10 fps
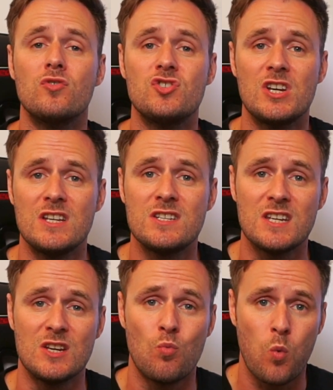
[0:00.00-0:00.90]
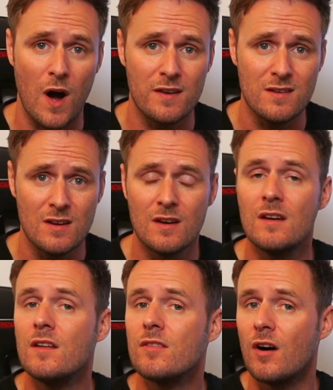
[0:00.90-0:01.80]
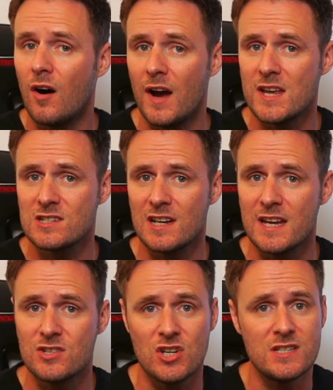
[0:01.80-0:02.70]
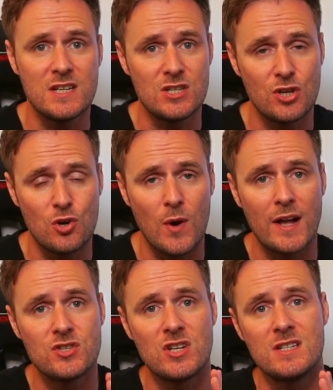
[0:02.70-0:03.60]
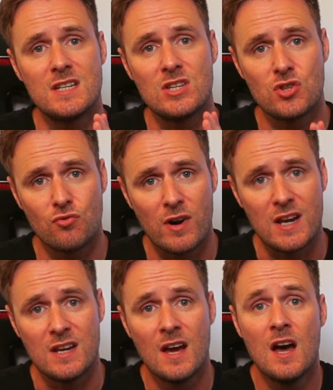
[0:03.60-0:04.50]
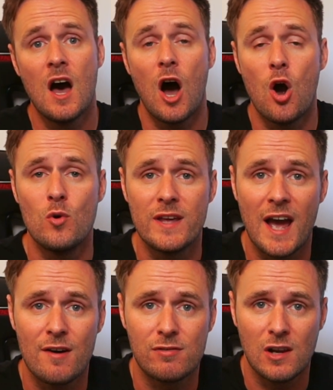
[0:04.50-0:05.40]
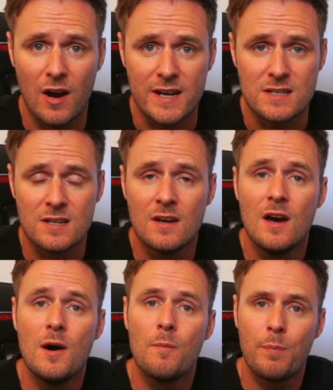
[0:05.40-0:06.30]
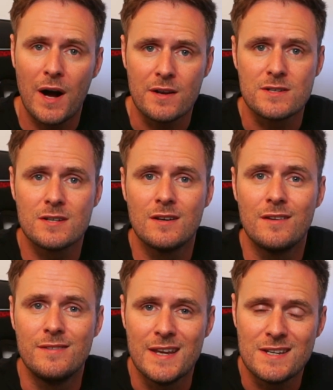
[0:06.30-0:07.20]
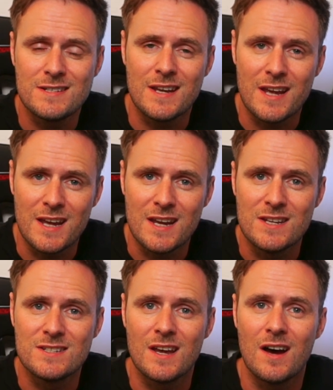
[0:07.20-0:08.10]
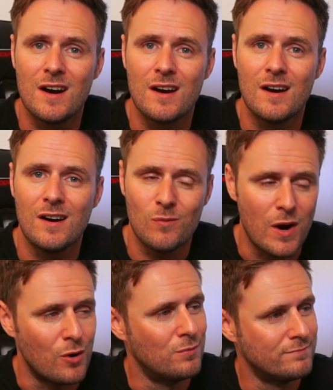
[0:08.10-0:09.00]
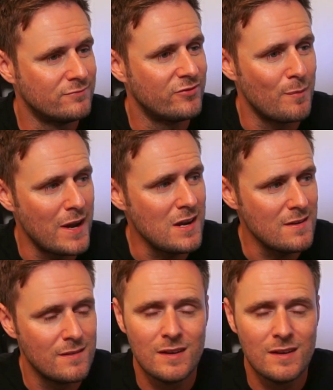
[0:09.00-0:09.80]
GT1, the highest league. GT2 and GT3 only have light, but this is, well, for me,